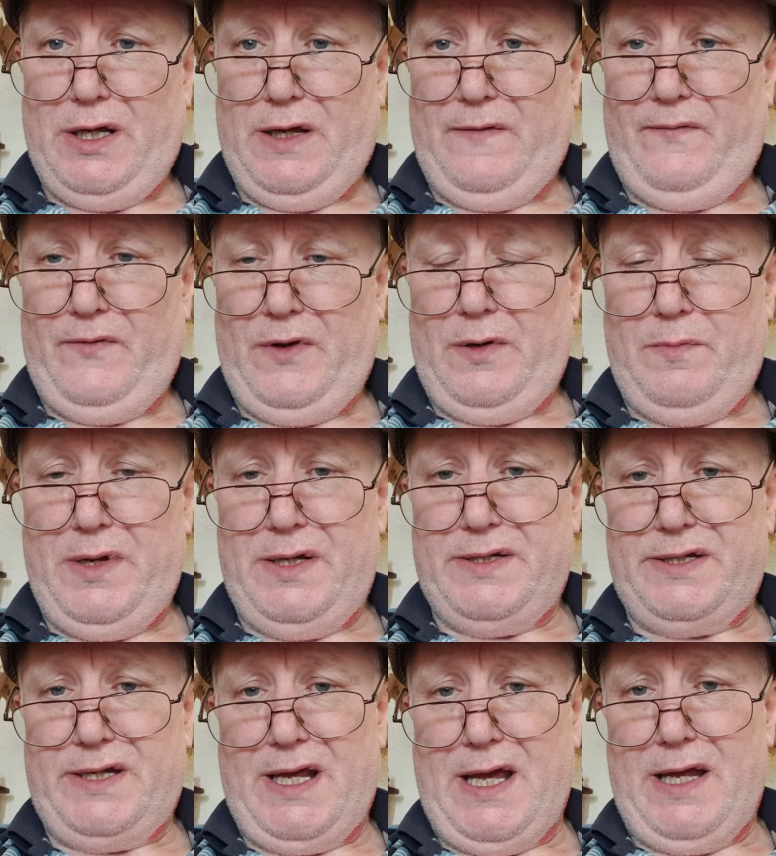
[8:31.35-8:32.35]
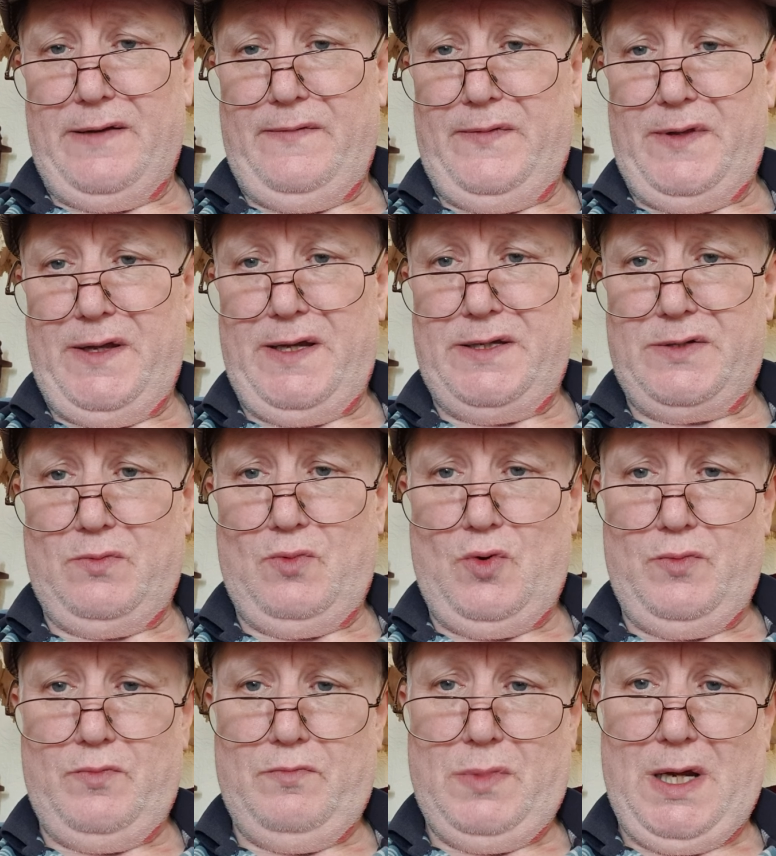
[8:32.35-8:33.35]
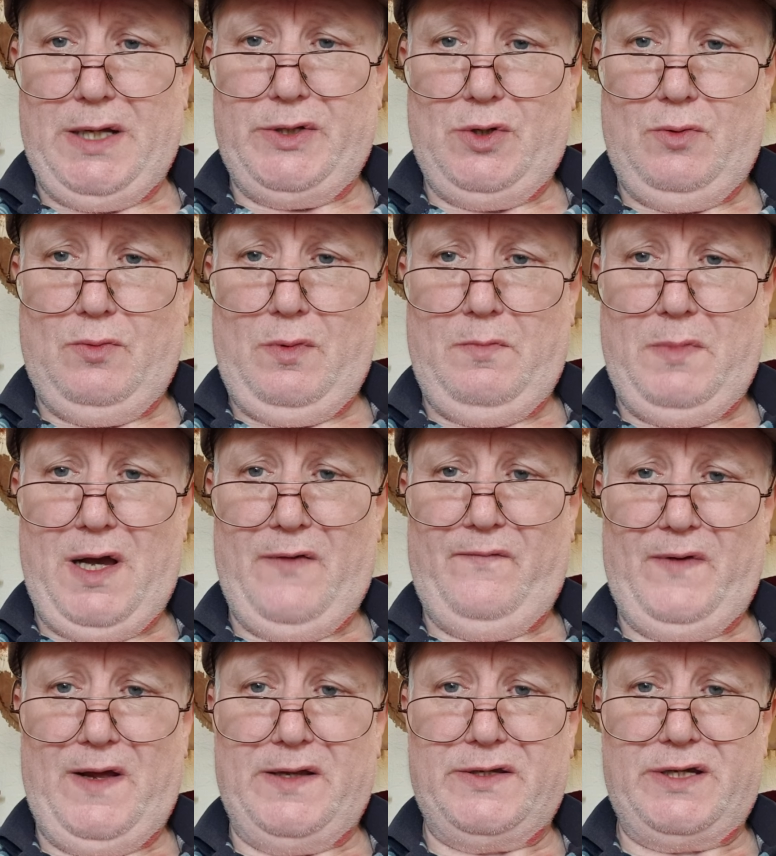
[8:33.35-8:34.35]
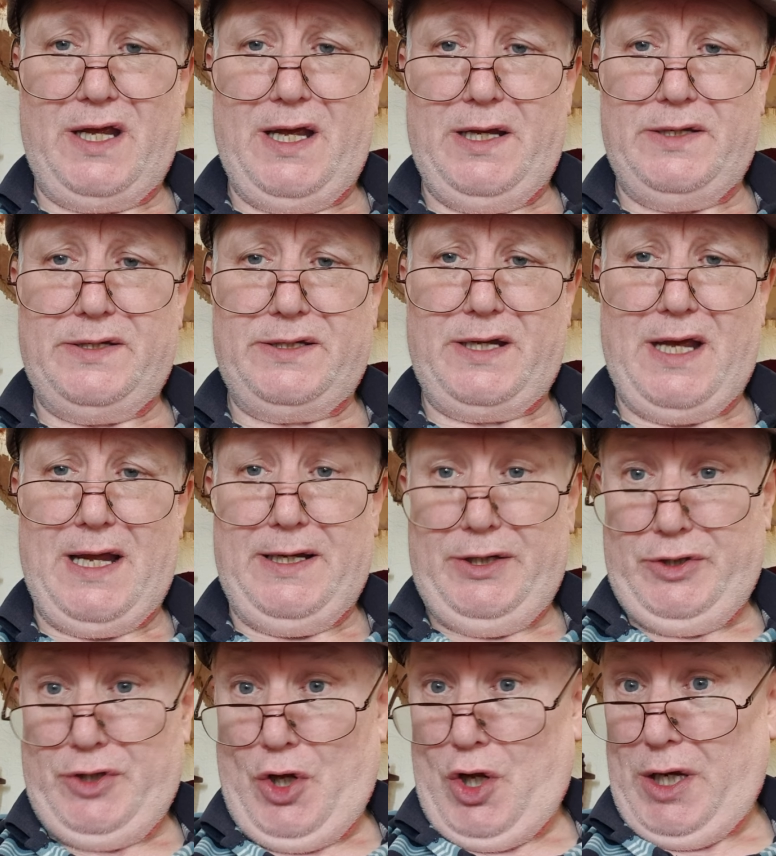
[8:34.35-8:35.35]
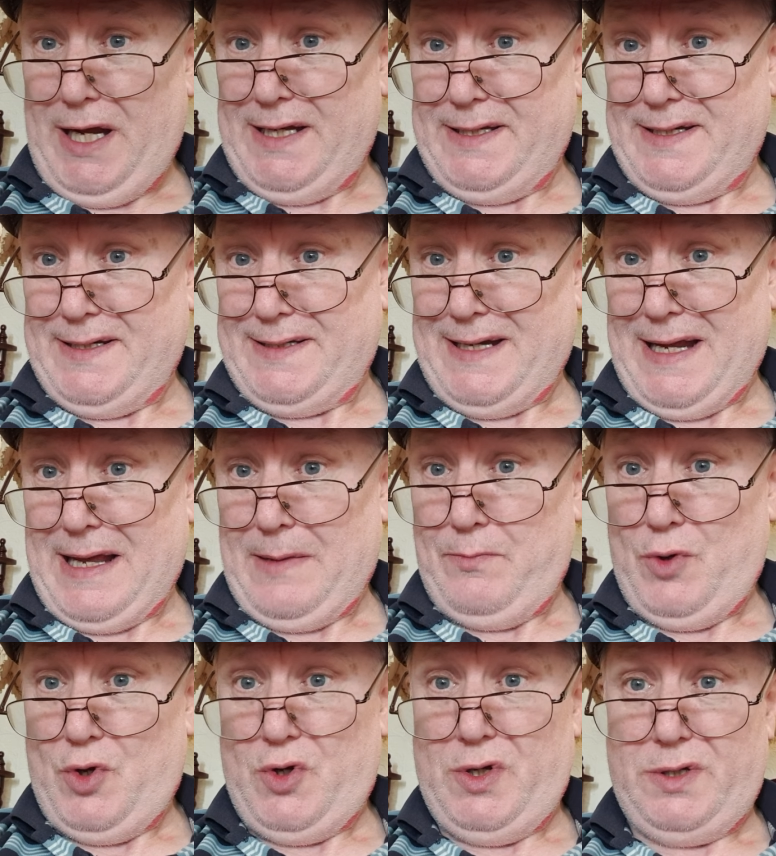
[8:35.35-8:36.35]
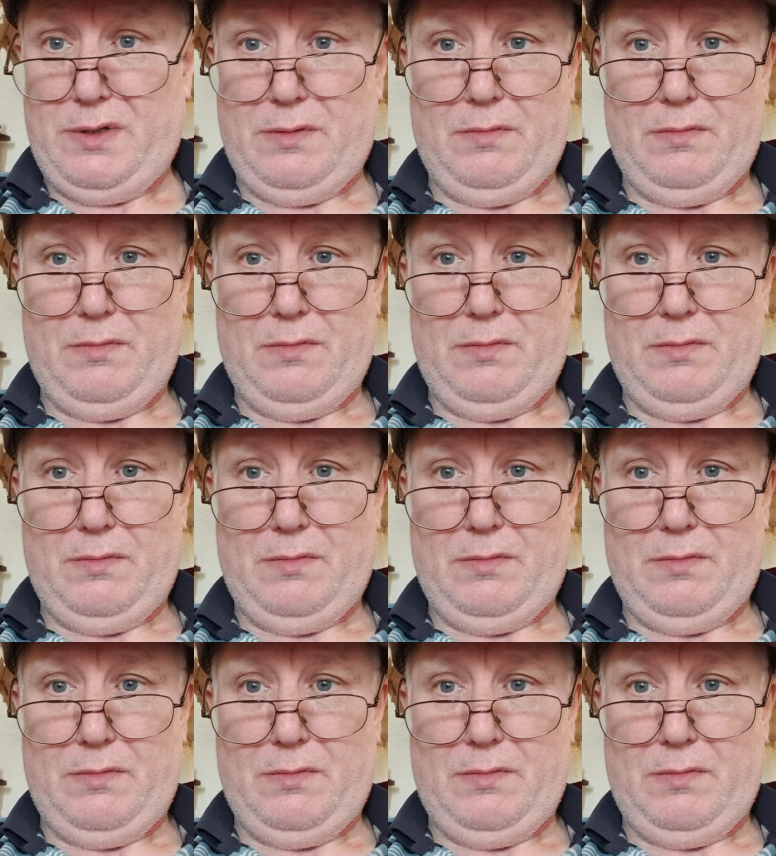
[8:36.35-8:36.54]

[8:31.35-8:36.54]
If you're a bit scared of this one, I don't want my fans getting scared. It's all entertainment.